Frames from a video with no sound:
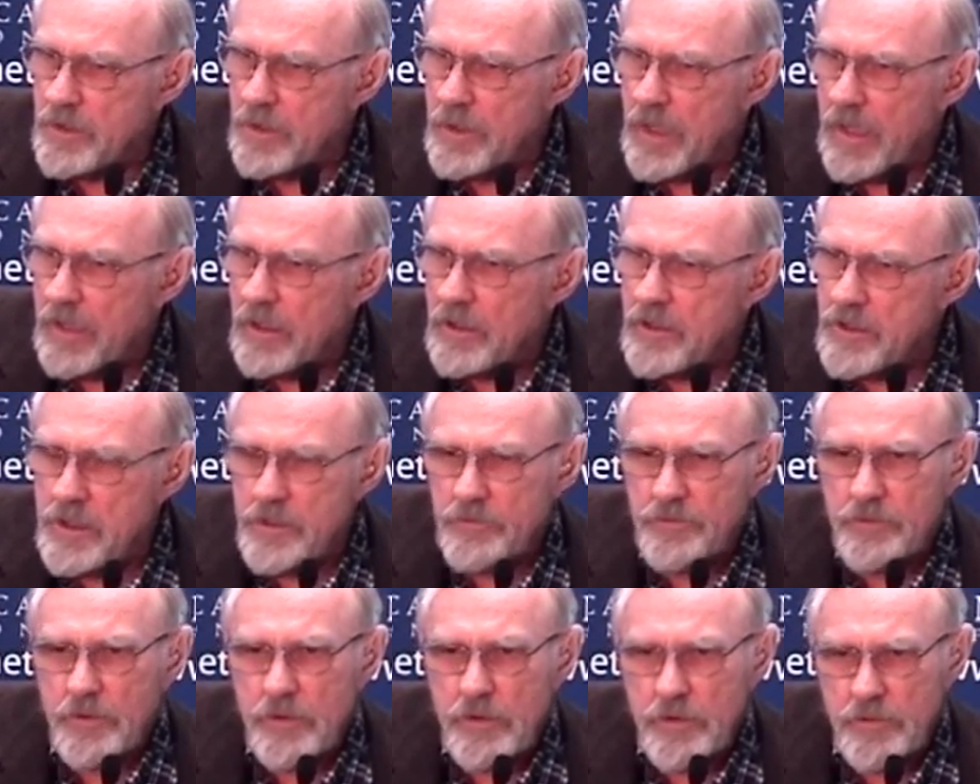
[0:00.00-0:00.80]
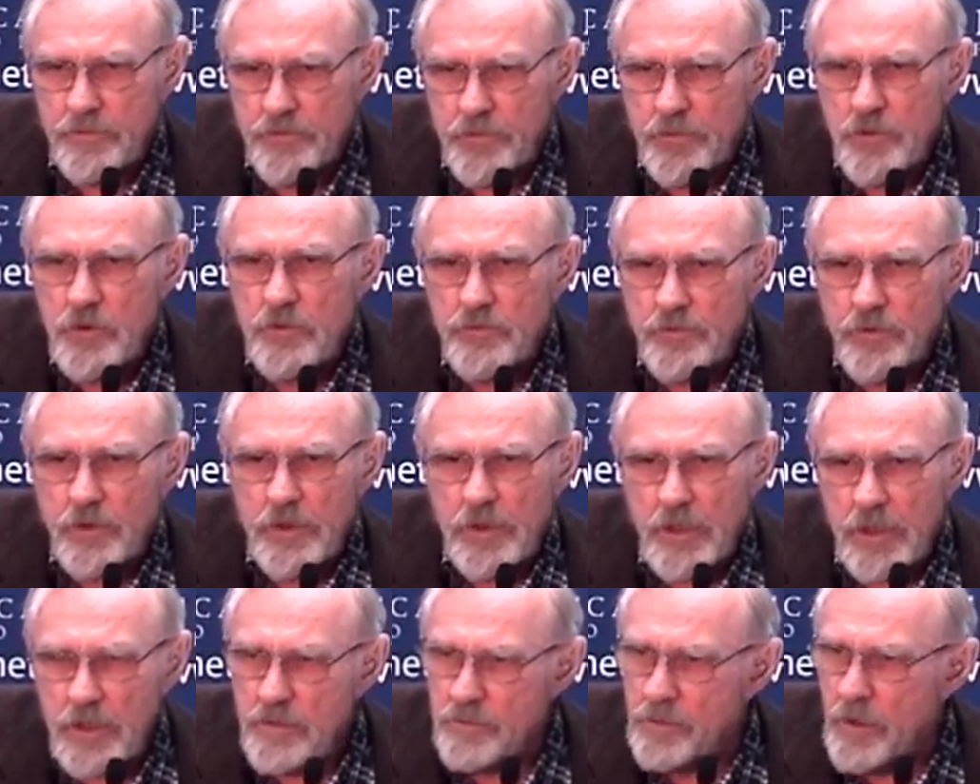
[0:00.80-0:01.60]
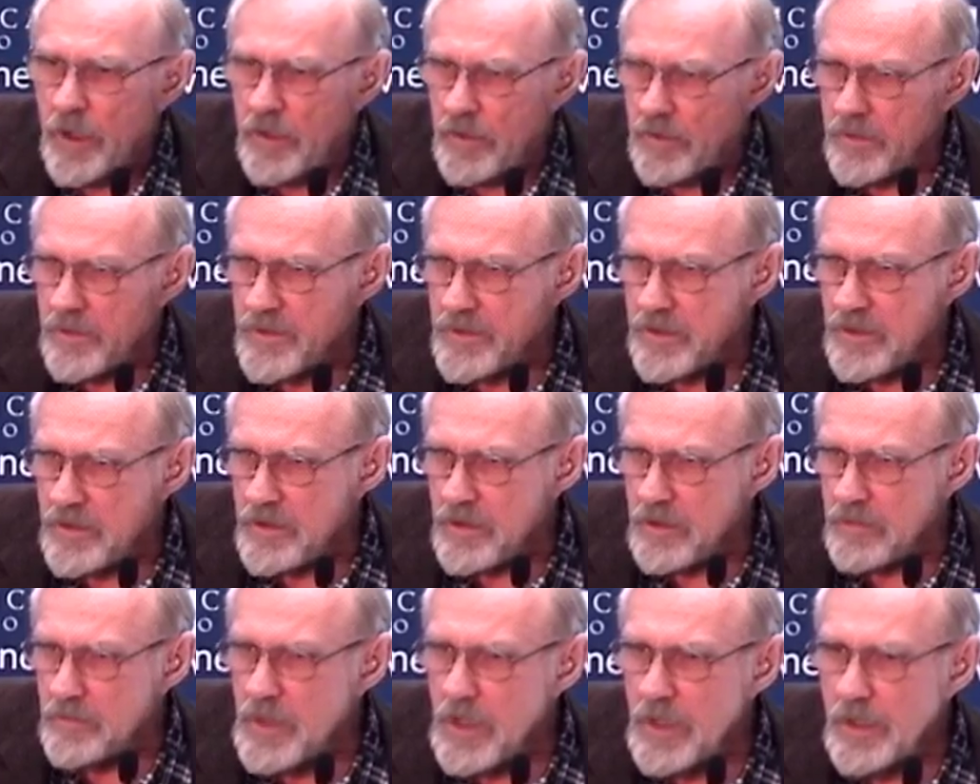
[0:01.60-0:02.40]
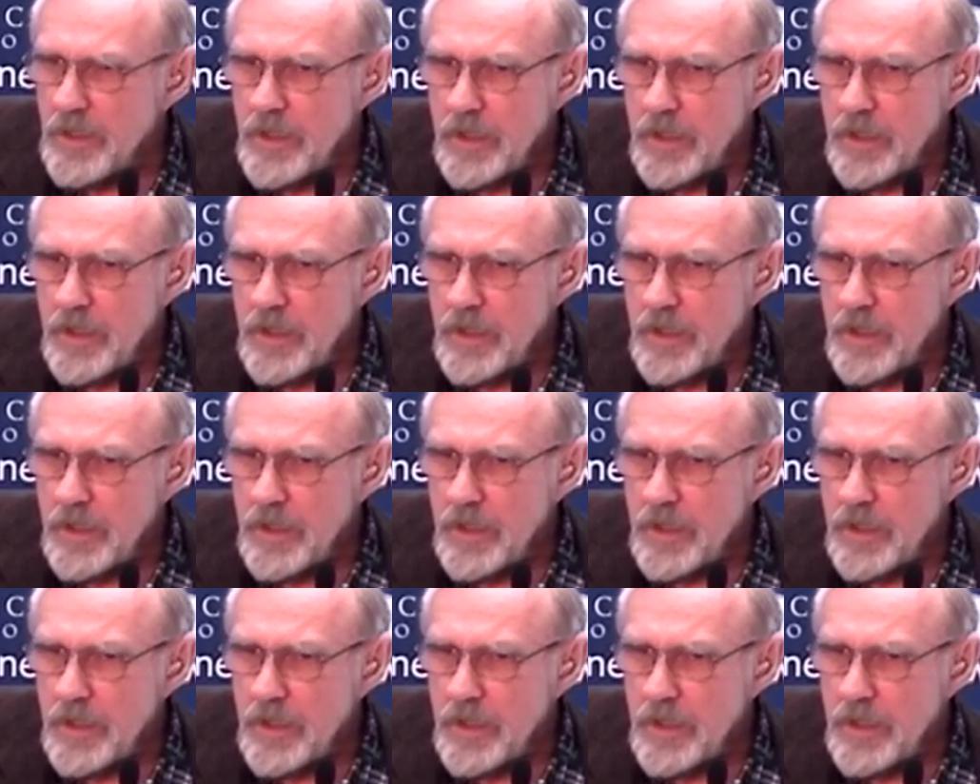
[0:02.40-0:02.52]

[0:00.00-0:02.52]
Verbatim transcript: the energy for the food for another part of the system.